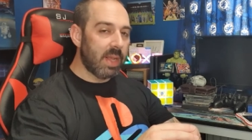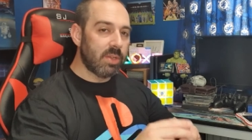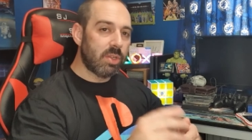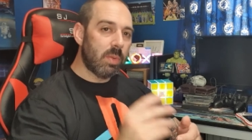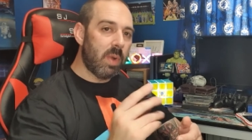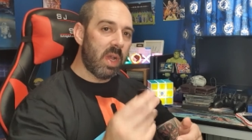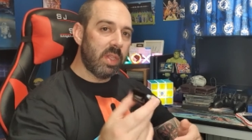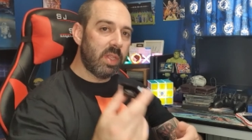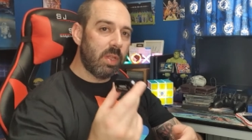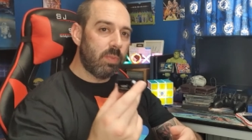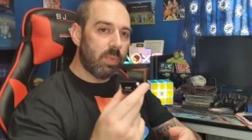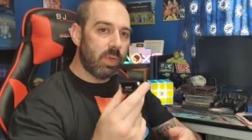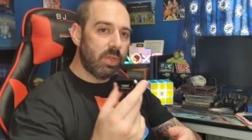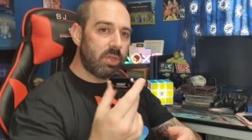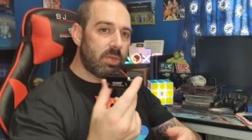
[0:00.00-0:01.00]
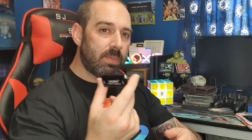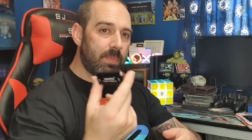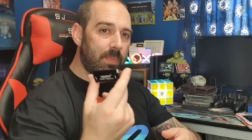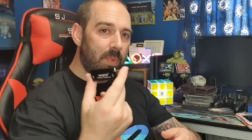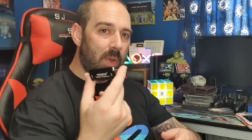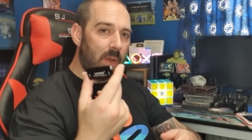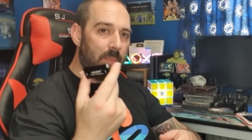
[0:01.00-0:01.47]
so what I did was
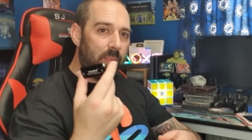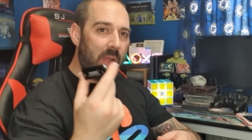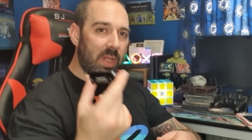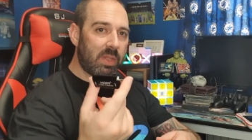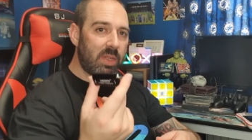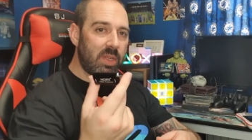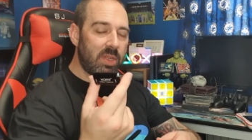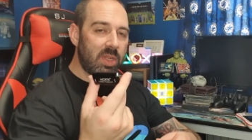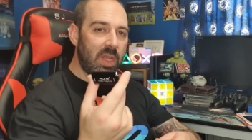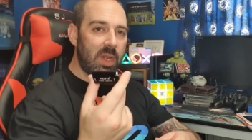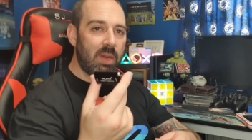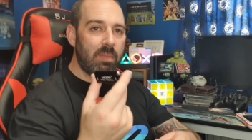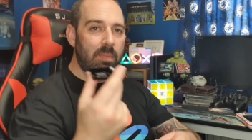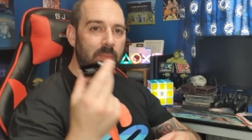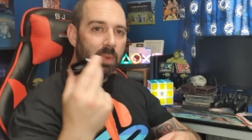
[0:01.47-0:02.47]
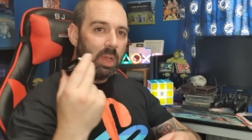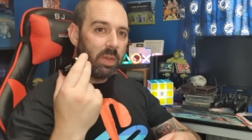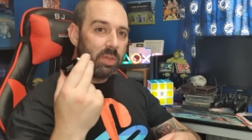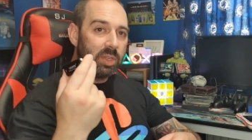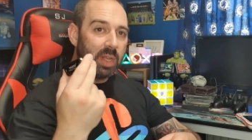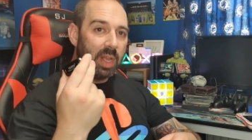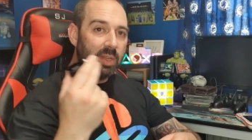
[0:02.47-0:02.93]
I plugged this in, like I
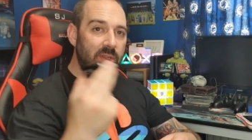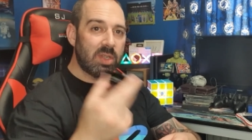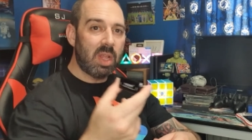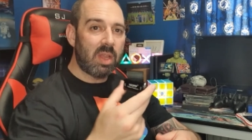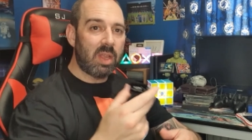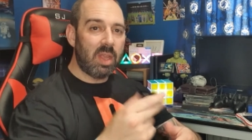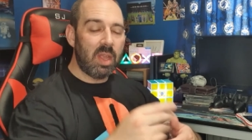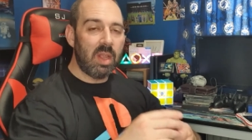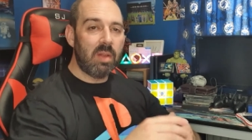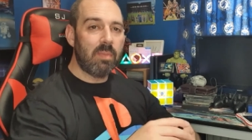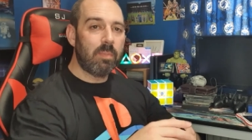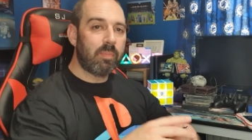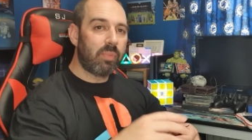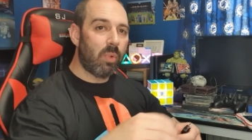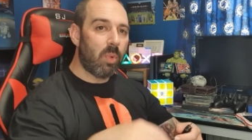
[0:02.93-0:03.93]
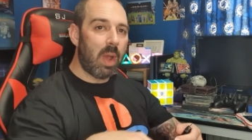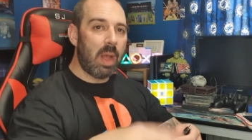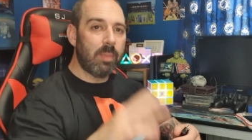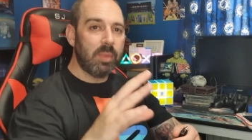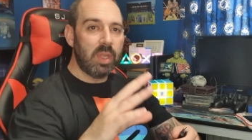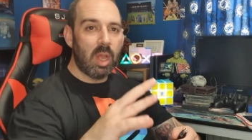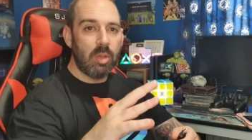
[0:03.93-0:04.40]
say, stuck it in, brought
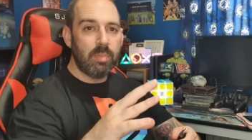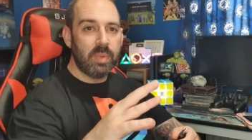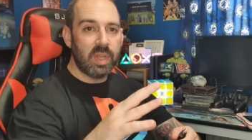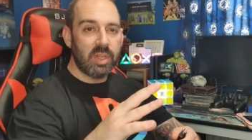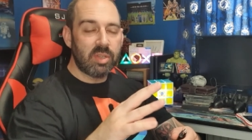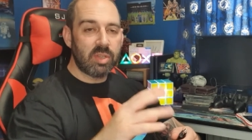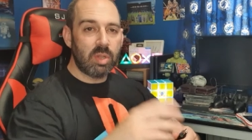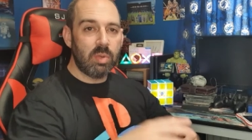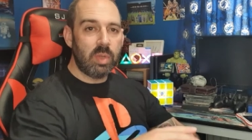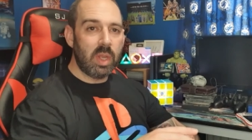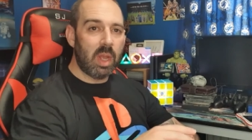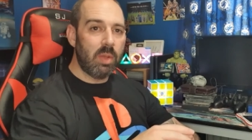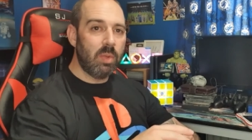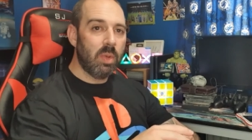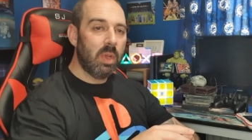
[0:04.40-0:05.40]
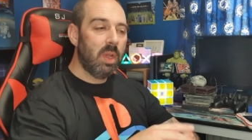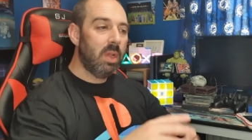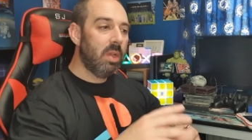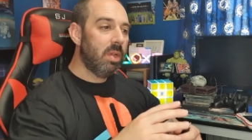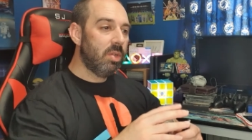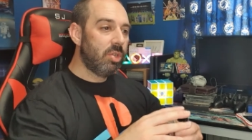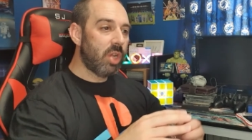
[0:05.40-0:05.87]
up the OBS Studio,
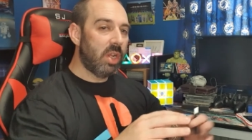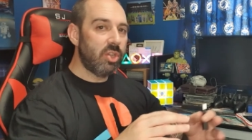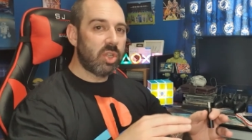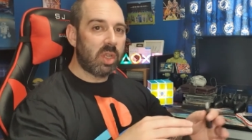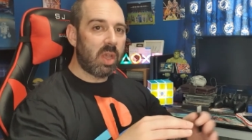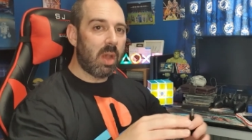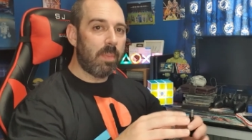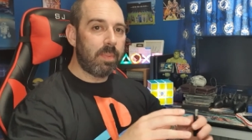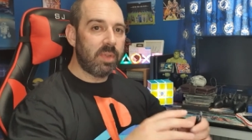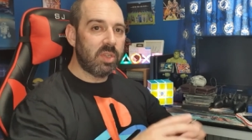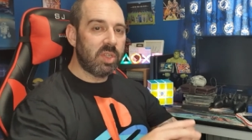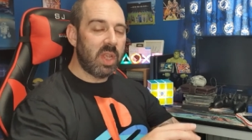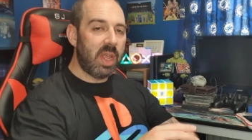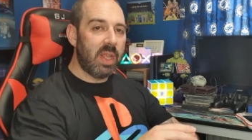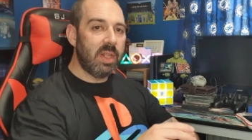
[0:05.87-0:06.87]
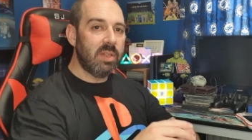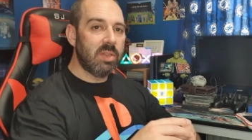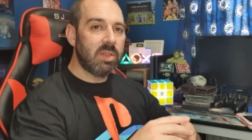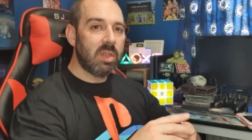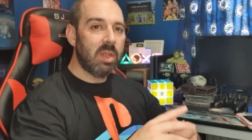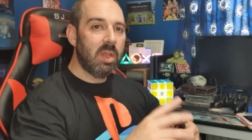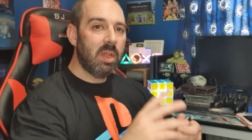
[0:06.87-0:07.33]
changed a couple of settings,
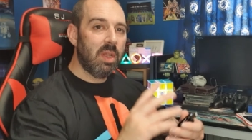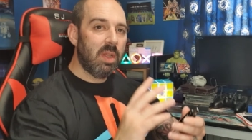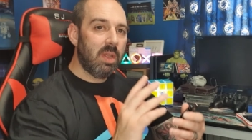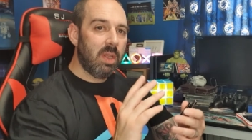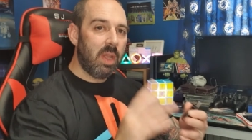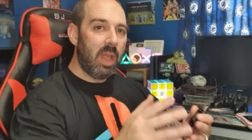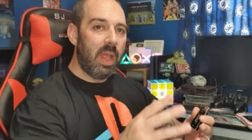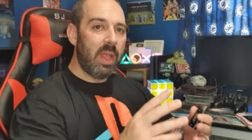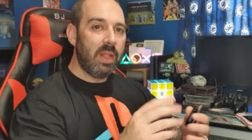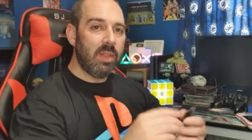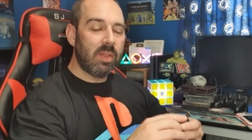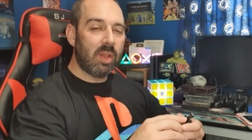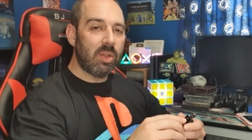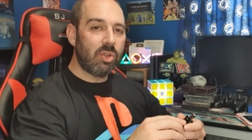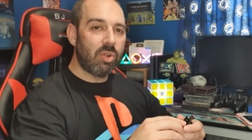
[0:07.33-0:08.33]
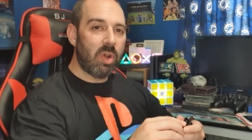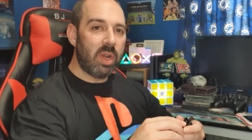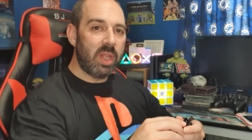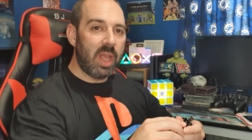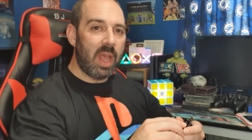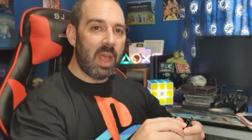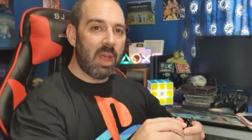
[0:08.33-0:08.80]
and I tried
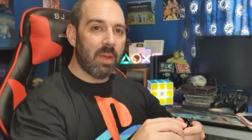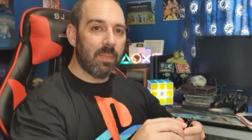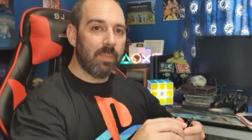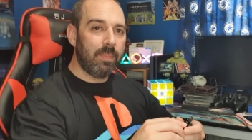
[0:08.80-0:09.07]
it out.